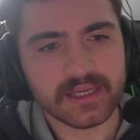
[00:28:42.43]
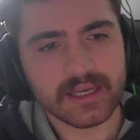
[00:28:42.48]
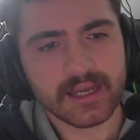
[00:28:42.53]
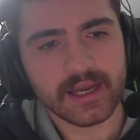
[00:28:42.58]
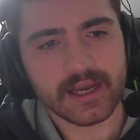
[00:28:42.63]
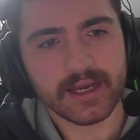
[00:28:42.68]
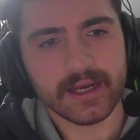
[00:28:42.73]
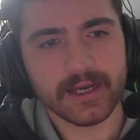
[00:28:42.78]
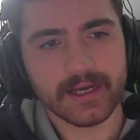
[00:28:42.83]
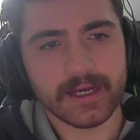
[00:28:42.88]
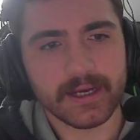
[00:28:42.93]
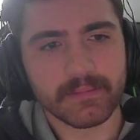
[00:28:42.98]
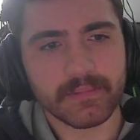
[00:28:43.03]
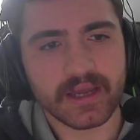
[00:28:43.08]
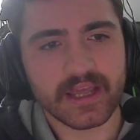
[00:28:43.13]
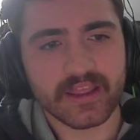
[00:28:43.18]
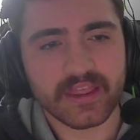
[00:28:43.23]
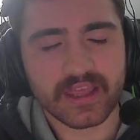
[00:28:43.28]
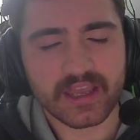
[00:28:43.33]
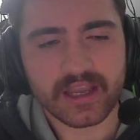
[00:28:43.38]

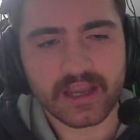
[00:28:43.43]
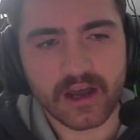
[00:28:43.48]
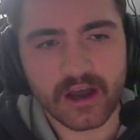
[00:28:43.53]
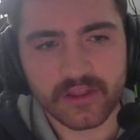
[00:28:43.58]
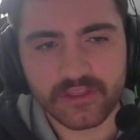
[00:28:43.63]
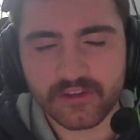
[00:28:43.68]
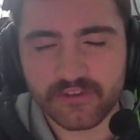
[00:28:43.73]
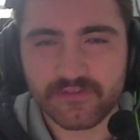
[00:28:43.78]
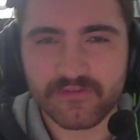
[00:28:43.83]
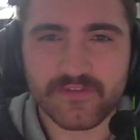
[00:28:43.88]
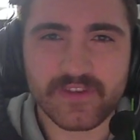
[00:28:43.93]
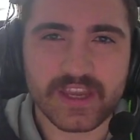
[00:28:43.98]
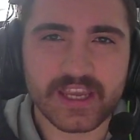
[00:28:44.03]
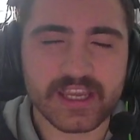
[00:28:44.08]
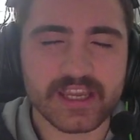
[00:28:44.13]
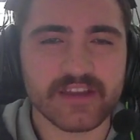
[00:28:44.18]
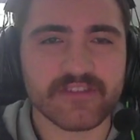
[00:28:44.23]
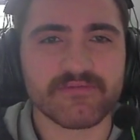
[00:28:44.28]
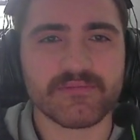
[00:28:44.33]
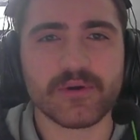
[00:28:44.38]
I think on the
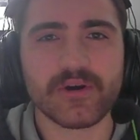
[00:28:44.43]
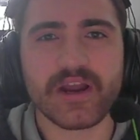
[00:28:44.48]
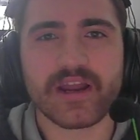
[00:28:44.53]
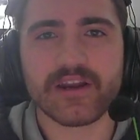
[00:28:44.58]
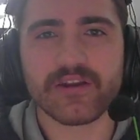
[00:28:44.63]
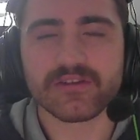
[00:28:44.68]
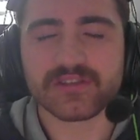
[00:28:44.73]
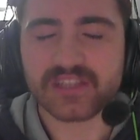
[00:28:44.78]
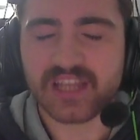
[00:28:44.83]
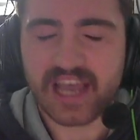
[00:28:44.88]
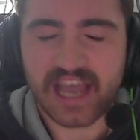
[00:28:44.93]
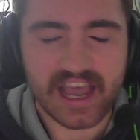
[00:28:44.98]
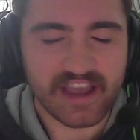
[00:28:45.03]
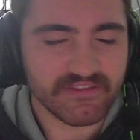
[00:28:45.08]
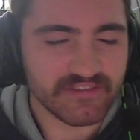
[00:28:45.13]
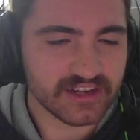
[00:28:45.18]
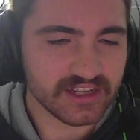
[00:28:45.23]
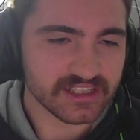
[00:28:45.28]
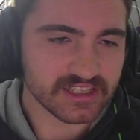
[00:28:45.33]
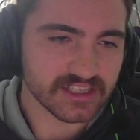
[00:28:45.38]
feet, if Moreno's not
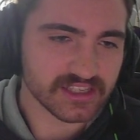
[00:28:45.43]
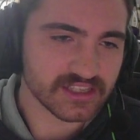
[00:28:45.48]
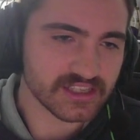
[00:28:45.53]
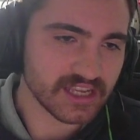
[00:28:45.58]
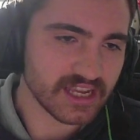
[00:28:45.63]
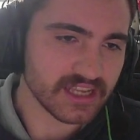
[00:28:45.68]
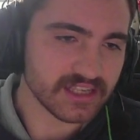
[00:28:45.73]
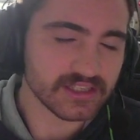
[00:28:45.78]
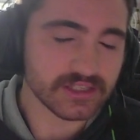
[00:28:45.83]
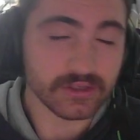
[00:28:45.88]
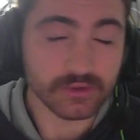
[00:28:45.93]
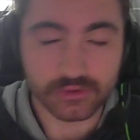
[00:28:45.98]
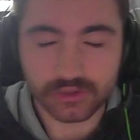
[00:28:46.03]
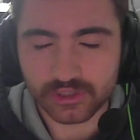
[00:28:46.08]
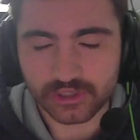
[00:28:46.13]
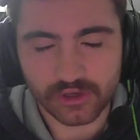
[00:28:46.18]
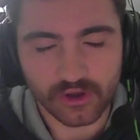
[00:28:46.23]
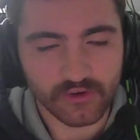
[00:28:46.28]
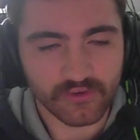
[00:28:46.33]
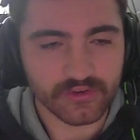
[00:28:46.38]
having a success, he'll
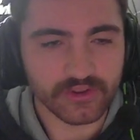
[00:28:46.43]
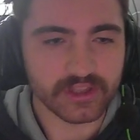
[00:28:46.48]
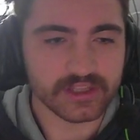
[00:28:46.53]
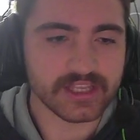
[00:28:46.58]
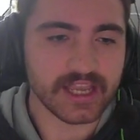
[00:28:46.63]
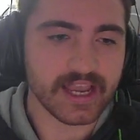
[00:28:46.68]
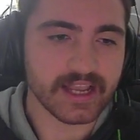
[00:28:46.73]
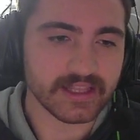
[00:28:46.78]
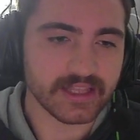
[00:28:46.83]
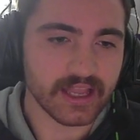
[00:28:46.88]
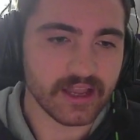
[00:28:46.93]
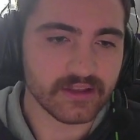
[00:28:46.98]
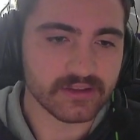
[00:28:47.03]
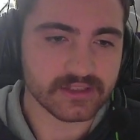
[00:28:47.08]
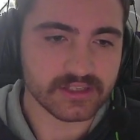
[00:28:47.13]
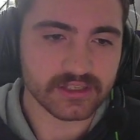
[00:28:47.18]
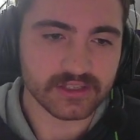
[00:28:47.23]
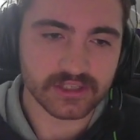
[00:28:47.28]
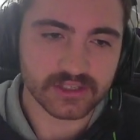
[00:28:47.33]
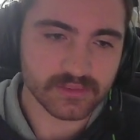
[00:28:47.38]
just go for the takedowns.
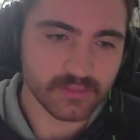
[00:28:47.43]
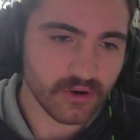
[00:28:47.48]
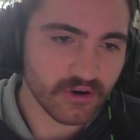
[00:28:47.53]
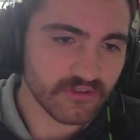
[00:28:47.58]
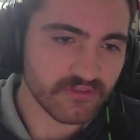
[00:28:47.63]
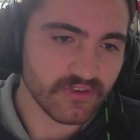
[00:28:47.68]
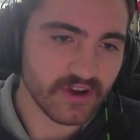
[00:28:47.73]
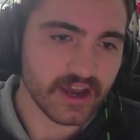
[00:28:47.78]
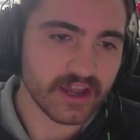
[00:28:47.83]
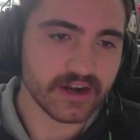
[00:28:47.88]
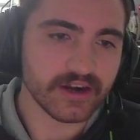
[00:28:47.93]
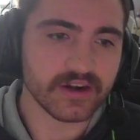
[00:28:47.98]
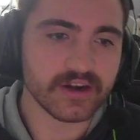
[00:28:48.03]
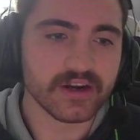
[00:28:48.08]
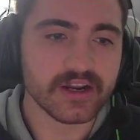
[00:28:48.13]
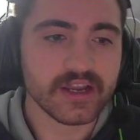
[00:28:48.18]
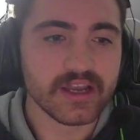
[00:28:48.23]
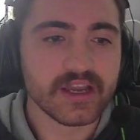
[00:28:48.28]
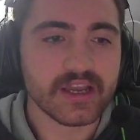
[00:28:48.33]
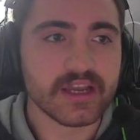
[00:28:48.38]
He's a smart fighter.
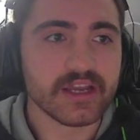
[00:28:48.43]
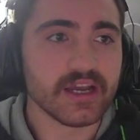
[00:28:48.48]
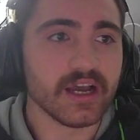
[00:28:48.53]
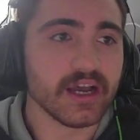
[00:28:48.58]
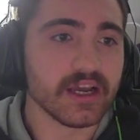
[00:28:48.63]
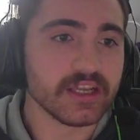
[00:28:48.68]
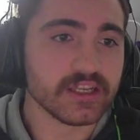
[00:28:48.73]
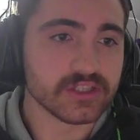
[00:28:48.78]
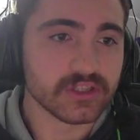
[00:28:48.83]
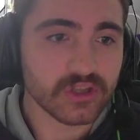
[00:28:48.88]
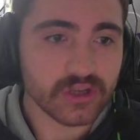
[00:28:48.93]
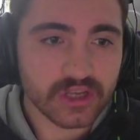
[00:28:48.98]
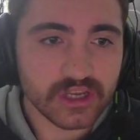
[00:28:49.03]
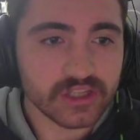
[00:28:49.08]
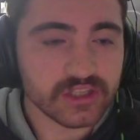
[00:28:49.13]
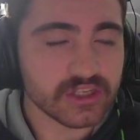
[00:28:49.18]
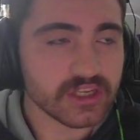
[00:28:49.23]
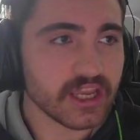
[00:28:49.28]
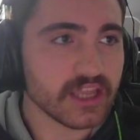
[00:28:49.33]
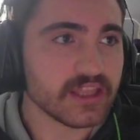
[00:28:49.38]
He's looking
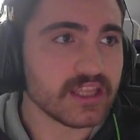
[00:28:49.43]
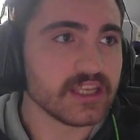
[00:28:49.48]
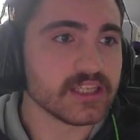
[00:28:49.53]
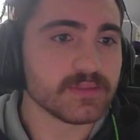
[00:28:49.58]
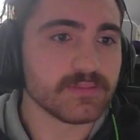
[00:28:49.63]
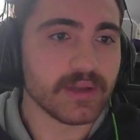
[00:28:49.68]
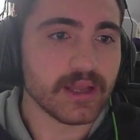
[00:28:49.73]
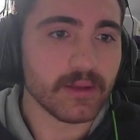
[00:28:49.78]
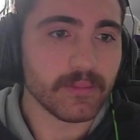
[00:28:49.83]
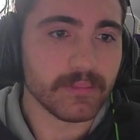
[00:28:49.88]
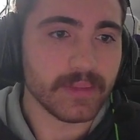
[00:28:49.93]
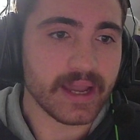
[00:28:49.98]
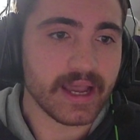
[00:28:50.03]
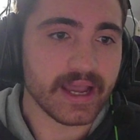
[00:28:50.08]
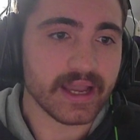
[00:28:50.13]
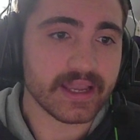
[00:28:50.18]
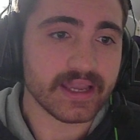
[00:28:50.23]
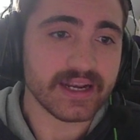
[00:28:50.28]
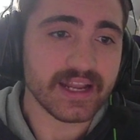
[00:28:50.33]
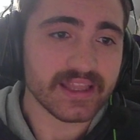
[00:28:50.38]
to get his belt
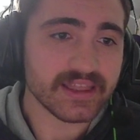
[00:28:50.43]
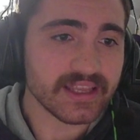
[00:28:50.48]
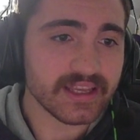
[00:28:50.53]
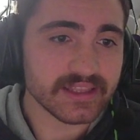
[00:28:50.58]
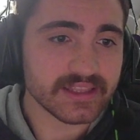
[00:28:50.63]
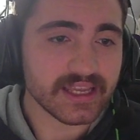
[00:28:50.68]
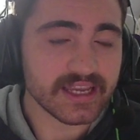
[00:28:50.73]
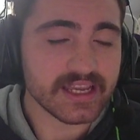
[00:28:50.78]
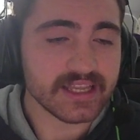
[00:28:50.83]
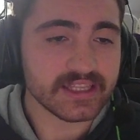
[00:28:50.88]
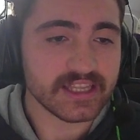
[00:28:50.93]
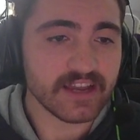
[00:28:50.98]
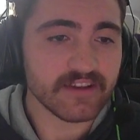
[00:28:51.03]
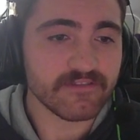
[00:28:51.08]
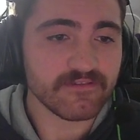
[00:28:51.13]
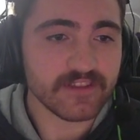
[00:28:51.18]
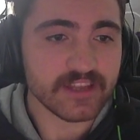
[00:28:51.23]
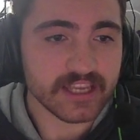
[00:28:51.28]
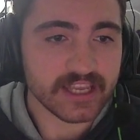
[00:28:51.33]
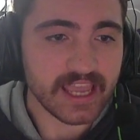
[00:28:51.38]
back, and I think that he
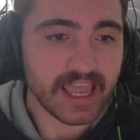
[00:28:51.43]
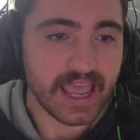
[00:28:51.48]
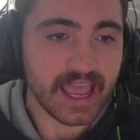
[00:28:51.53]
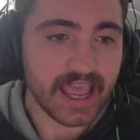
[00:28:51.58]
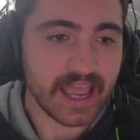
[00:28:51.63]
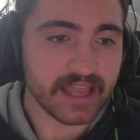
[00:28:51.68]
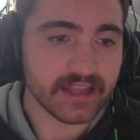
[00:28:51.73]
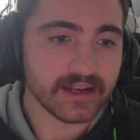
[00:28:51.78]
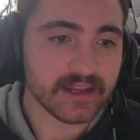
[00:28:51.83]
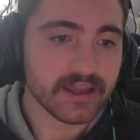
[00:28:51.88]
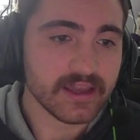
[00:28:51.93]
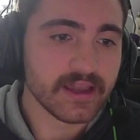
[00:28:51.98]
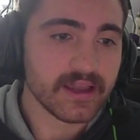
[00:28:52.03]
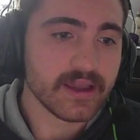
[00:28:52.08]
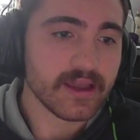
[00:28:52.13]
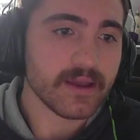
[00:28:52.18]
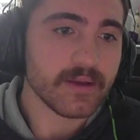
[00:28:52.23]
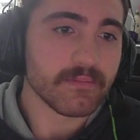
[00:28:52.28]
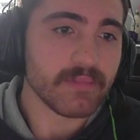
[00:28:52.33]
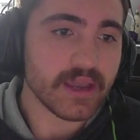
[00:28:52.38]
definitely can
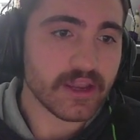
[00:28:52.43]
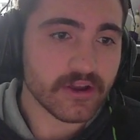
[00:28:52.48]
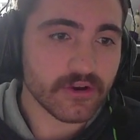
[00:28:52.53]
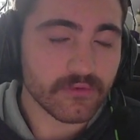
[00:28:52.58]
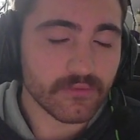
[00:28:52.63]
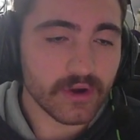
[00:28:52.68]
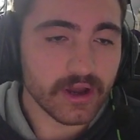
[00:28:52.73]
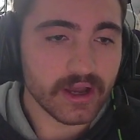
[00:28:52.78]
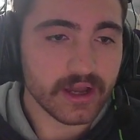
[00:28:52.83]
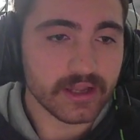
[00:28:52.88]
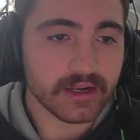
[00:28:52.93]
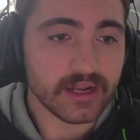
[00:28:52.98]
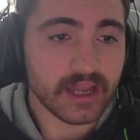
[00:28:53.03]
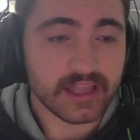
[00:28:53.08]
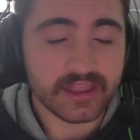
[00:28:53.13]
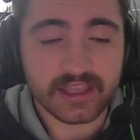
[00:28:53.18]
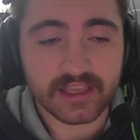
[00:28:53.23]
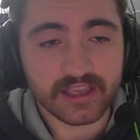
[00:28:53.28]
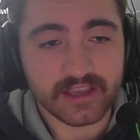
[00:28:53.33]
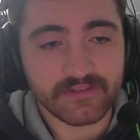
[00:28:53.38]
make a run. I
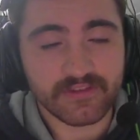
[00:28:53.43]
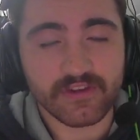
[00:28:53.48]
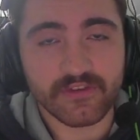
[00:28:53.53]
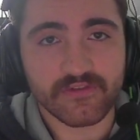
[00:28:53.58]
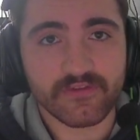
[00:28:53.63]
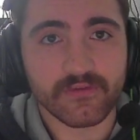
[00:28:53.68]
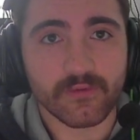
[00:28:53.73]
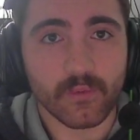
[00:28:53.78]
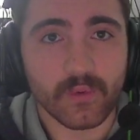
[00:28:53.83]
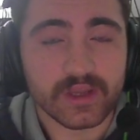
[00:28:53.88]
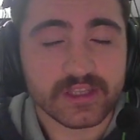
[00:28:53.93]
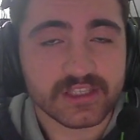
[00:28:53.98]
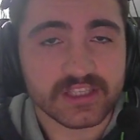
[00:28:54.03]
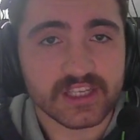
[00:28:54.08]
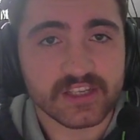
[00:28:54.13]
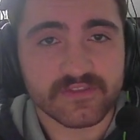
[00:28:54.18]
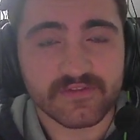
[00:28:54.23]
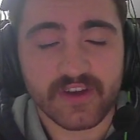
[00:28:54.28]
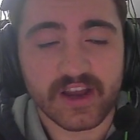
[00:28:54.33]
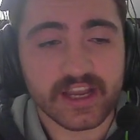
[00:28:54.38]
think if he wins
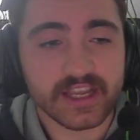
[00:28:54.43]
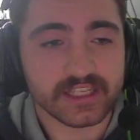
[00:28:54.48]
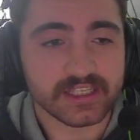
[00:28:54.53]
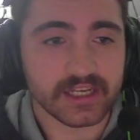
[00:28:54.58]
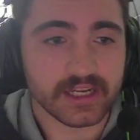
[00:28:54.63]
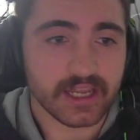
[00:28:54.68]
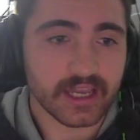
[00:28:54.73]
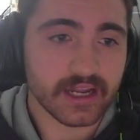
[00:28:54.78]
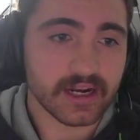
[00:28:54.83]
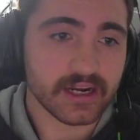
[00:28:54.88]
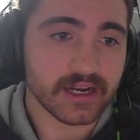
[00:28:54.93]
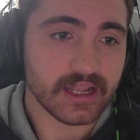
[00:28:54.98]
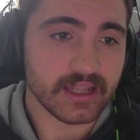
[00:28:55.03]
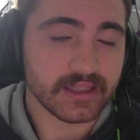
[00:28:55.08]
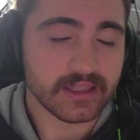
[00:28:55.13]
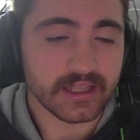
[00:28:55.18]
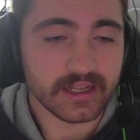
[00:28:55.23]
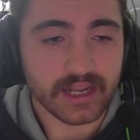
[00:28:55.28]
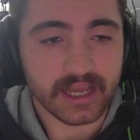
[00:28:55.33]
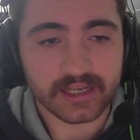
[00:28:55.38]
this fight, he's going to
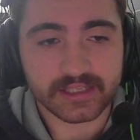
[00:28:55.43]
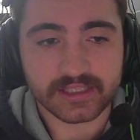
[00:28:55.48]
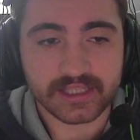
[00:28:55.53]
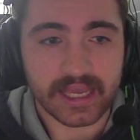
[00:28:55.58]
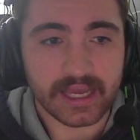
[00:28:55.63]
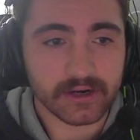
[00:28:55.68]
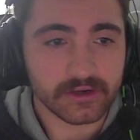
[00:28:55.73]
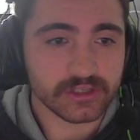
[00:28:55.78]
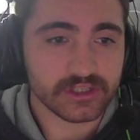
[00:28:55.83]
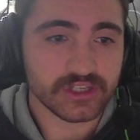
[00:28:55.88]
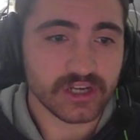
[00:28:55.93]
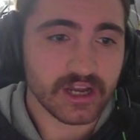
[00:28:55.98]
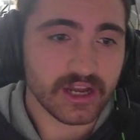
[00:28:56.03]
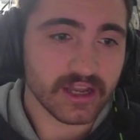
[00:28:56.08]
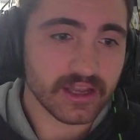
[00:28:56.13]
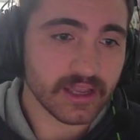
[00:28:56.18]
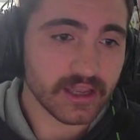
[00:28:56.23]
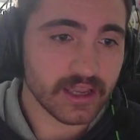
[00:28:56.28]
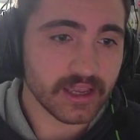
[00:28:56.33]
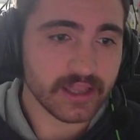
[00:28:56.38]
get the next title
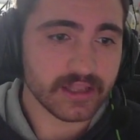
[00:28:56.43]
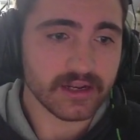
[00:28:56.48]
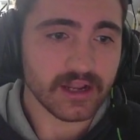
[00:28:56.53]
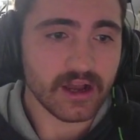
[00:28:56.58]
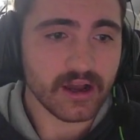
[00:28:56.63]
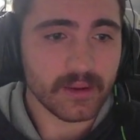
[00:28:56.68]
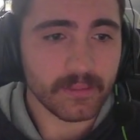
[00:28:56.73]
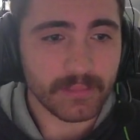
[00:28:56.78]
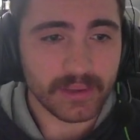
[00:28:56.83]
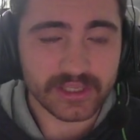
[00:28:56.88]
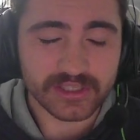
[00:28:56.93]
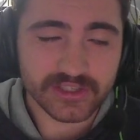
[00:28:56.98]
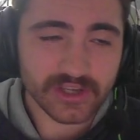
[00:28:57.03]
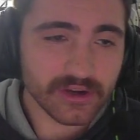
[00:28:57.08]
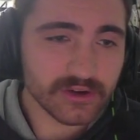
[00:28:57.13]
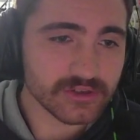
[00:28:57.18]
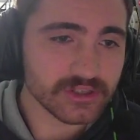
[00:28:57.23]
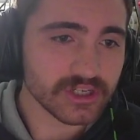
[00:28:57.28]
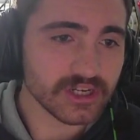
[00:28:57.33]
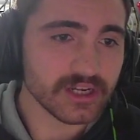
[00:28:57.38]
shot. And
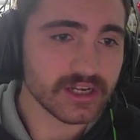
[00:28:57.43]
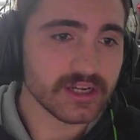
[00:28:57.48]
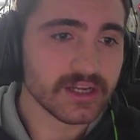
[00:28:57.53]
Pantoja,